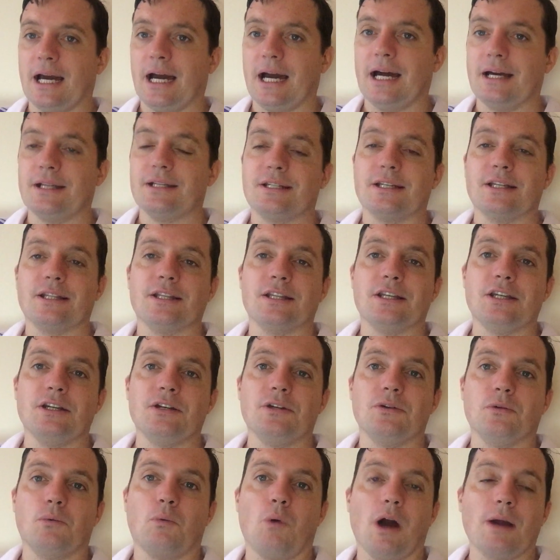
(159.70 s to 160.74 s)
And
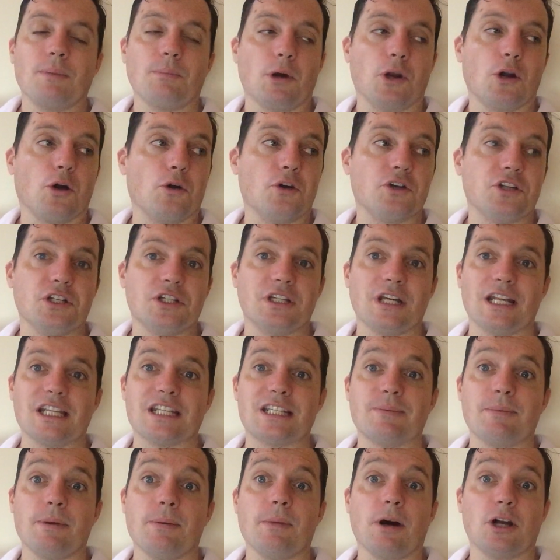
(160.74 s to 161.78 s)
the white minority
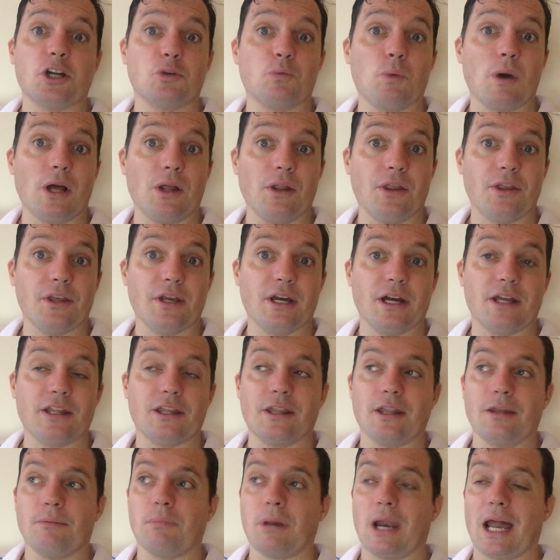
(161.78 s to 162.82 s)
tends to be much wealthier
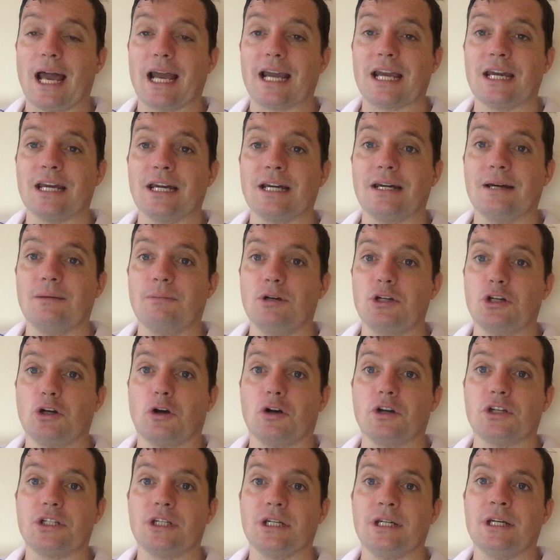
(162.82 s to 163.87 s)
than the black
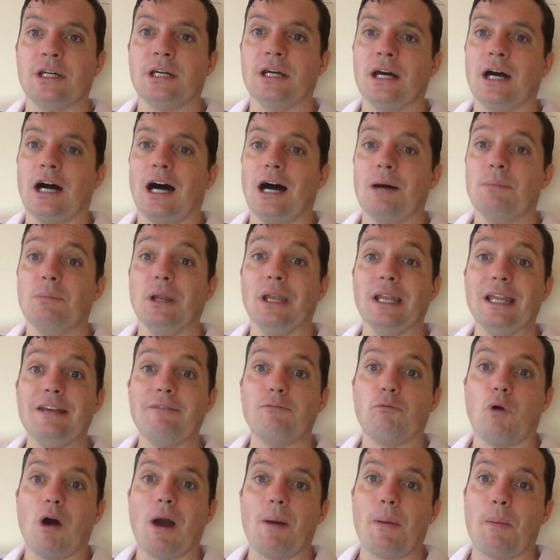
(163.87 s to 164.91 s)
majority. I
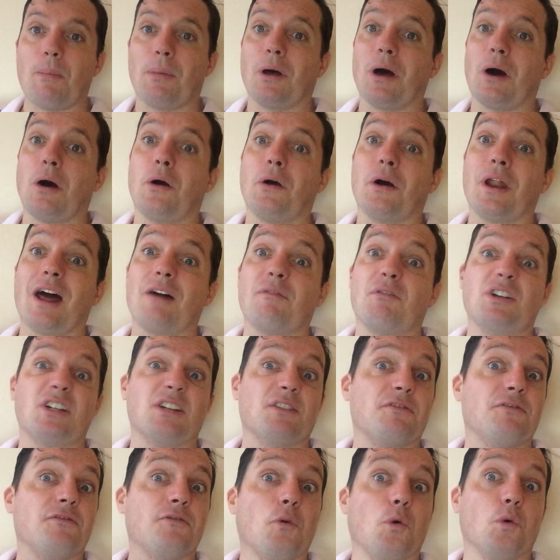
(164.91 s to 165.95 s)
believe white people, on average,
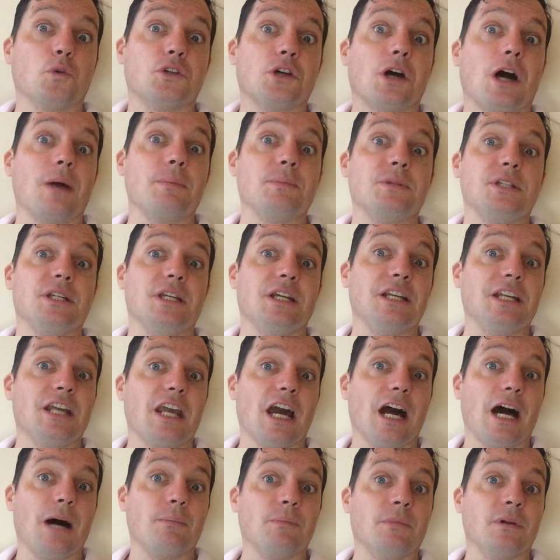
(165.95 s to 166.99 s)
have four times the
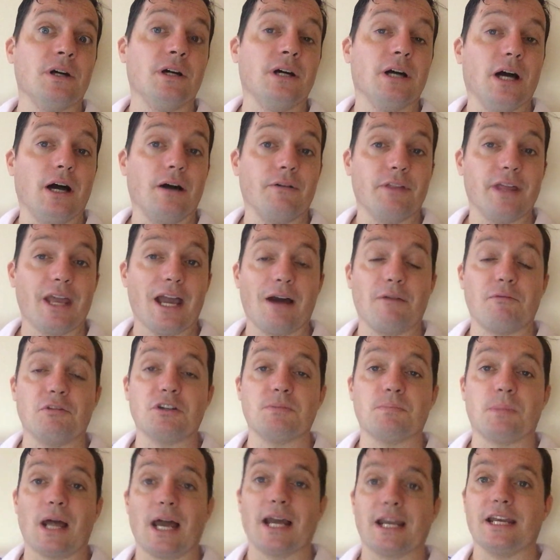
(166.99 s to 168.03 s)
income of the
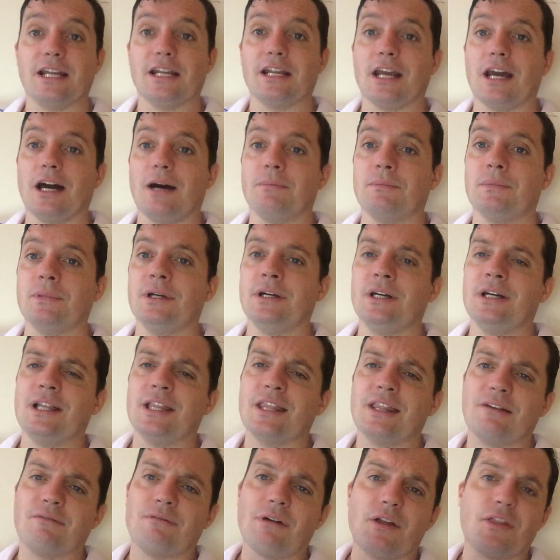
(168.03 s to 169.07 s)
average black income.
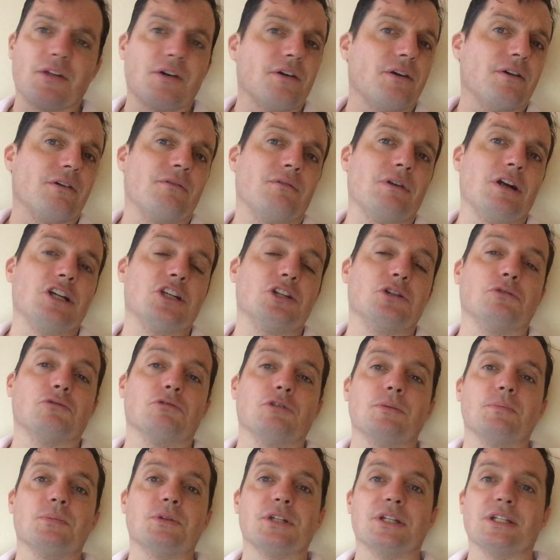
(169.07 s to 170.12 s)
There are other racial
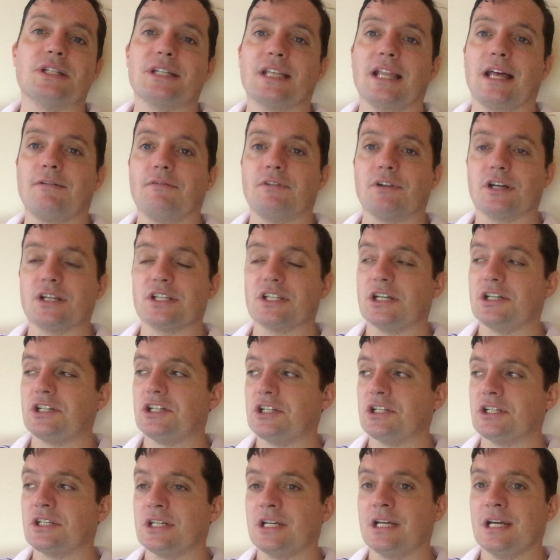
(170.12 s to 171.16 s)
groups in South Africa,
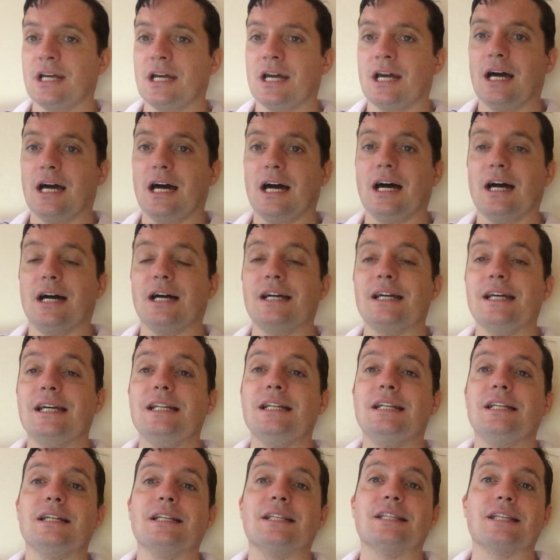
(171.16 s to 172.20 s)
such as uh,
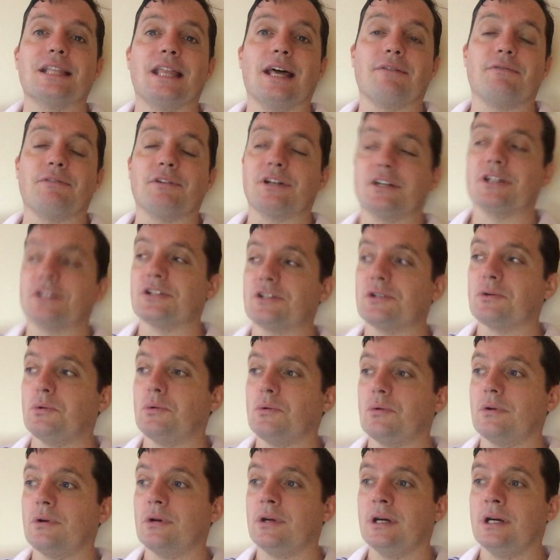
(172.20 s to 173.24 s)
Indian South Africans
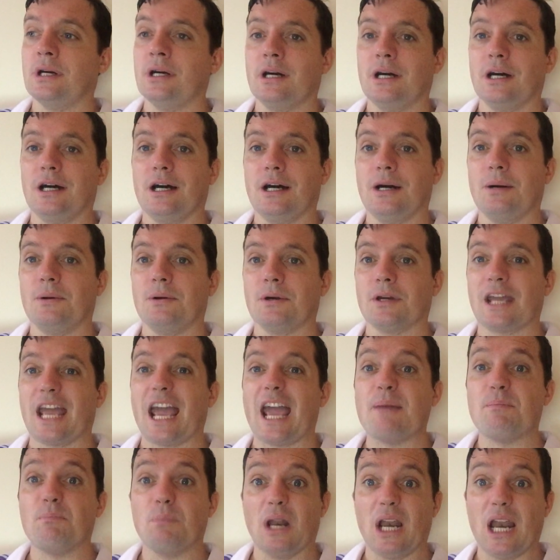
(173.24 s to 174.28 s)
or uh,
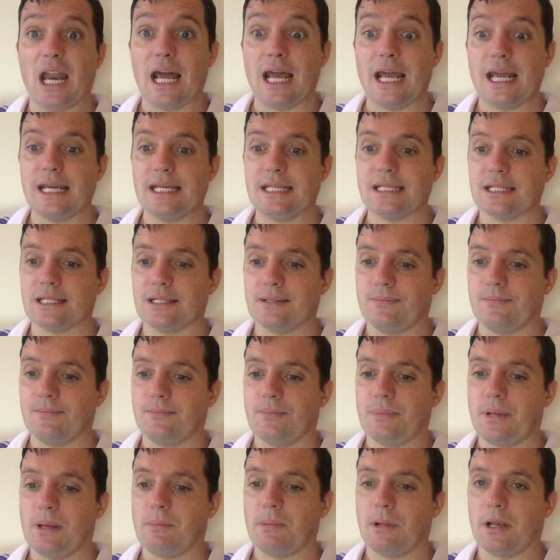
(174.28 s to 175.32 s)
Cape Malays,
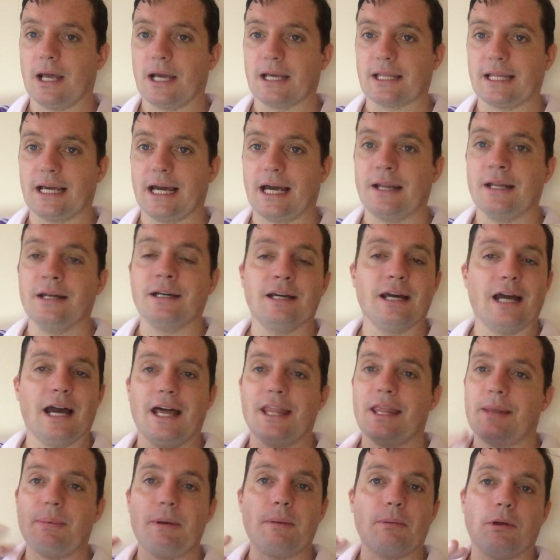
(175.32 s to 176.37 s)
people like that,
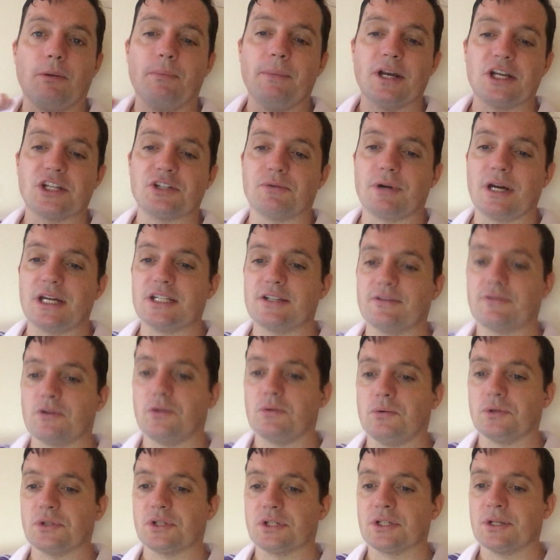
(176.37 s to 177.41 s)
and the people of mixed race, of
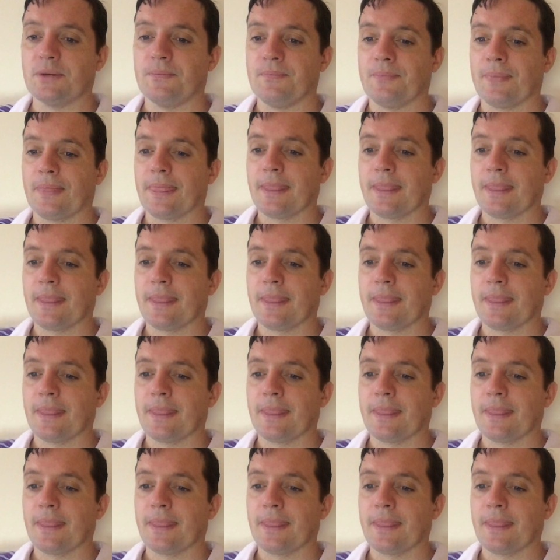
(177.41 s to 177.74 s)
course.